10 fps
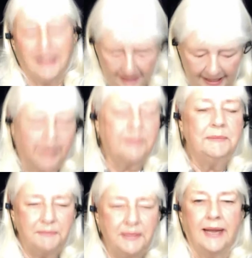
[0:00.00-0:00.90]
Yeah.
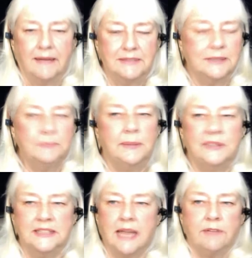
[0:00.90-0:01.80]
Sometimes
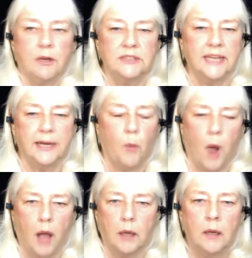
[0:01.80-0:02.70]
you just have to go take a walk.